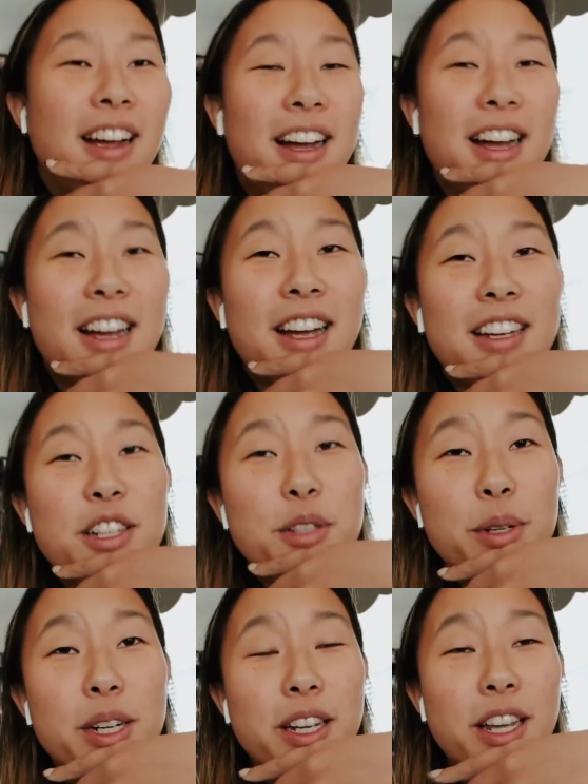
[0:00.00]
I just
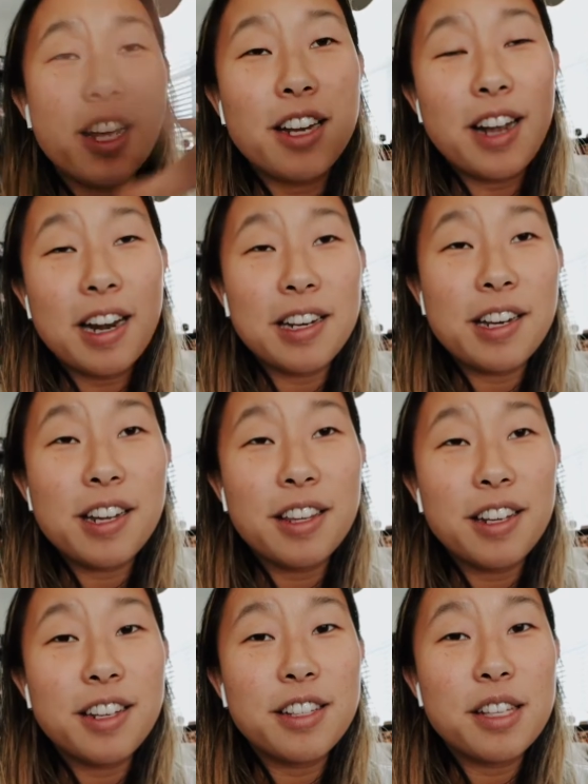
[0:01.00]
wanna get editing
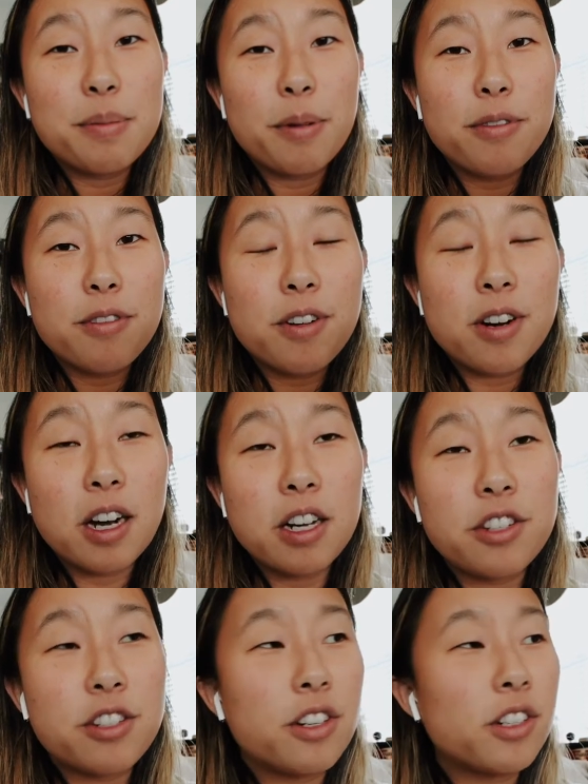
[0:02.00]
this before I
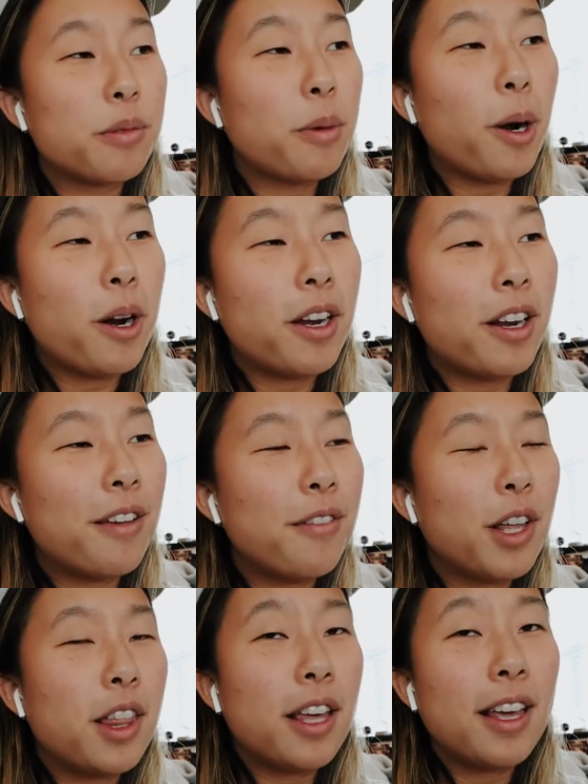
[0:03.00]
start work and
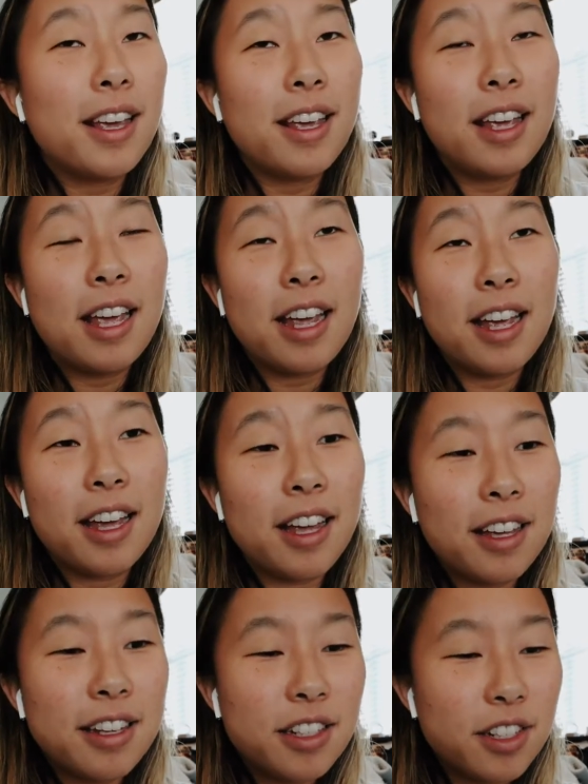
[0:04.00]
everything,
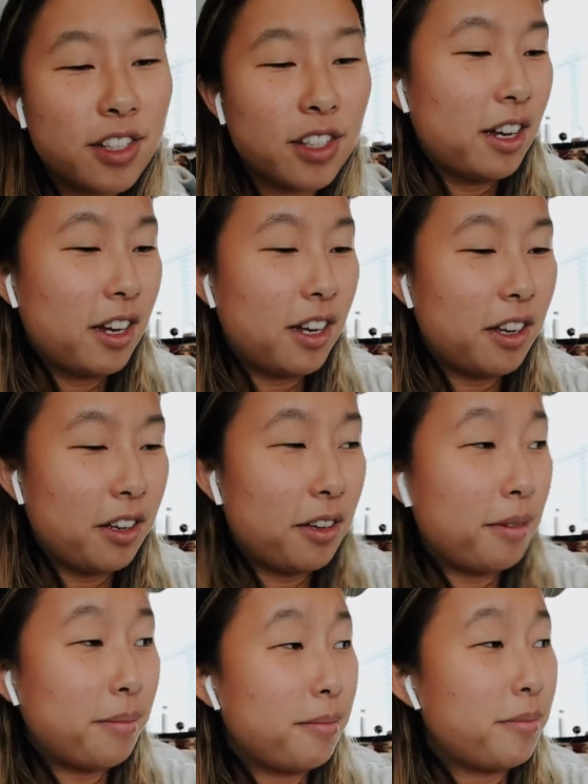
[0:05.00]
and
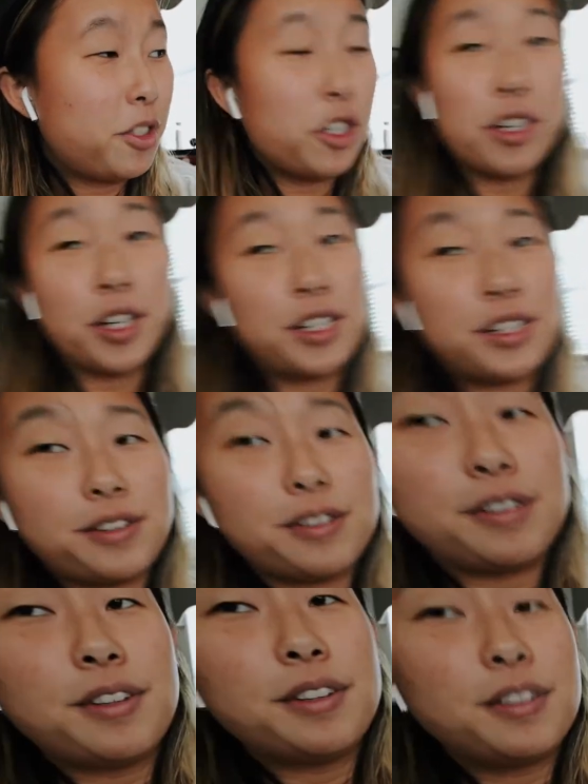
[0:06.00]
Sherry's
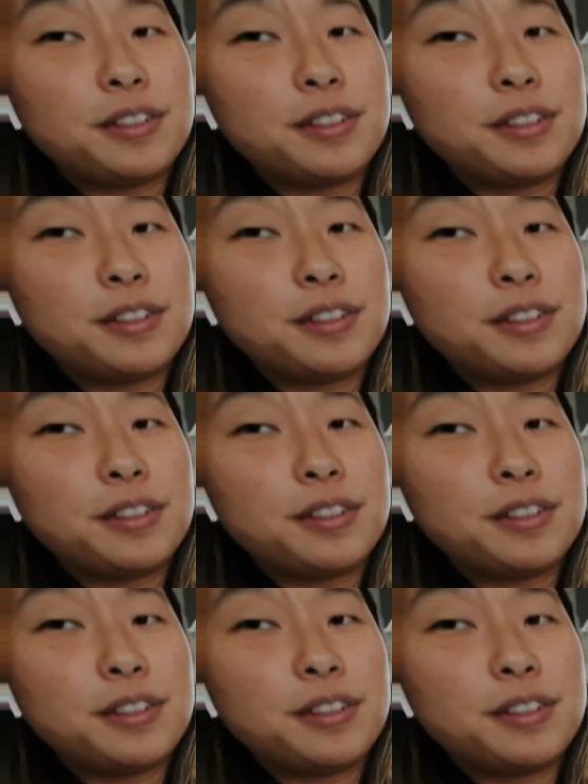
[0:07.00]
still